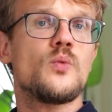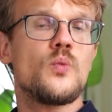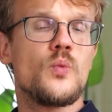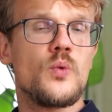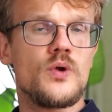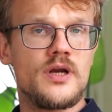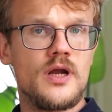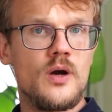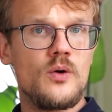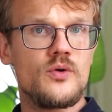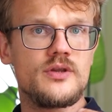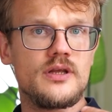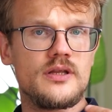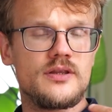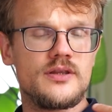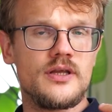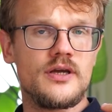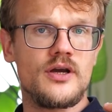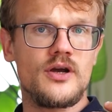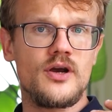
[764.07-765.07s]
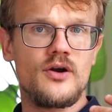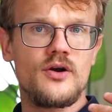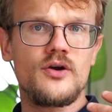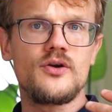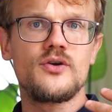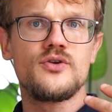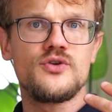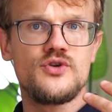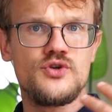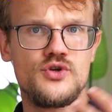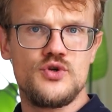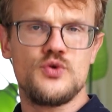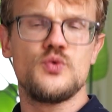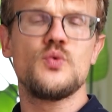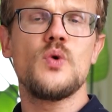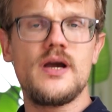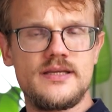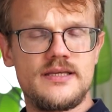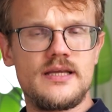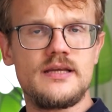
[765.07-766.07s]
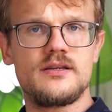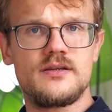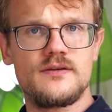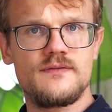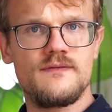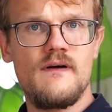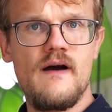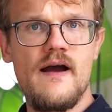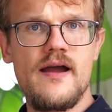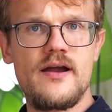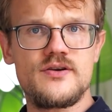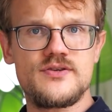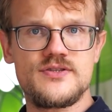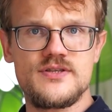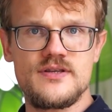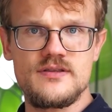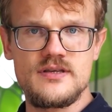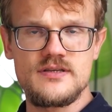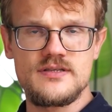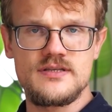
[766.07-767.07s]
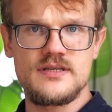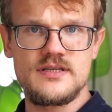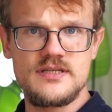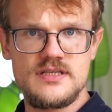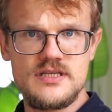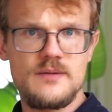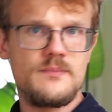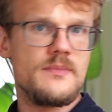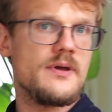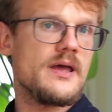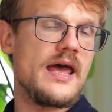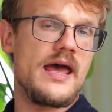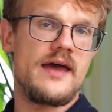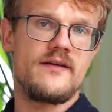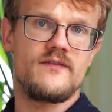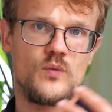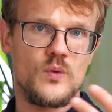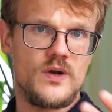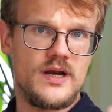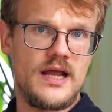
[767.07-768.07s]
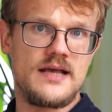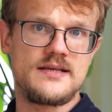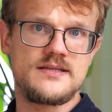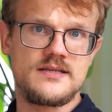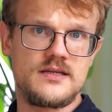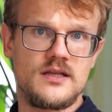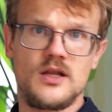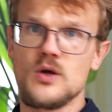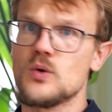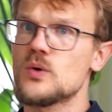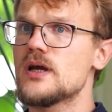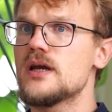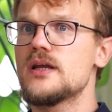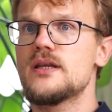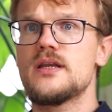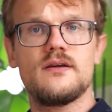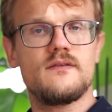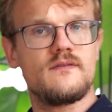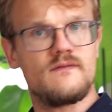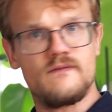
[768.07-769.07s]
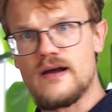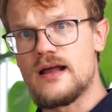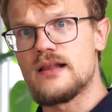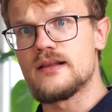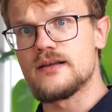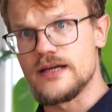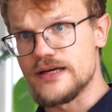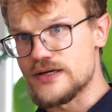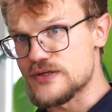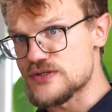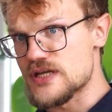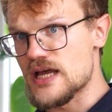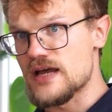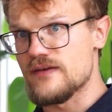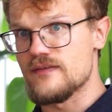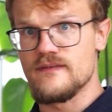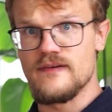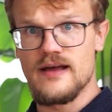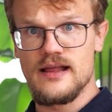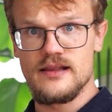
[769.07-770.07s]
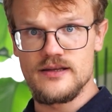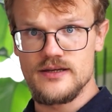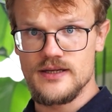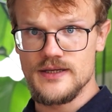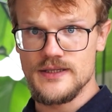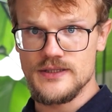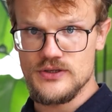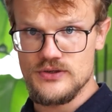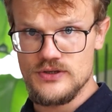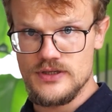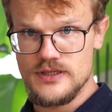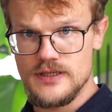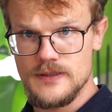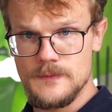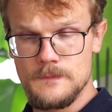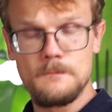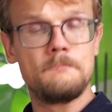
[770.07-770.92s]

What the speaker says: We know that there are two identifiers in the system. Everyone has a node ID. Validators have a validator ID.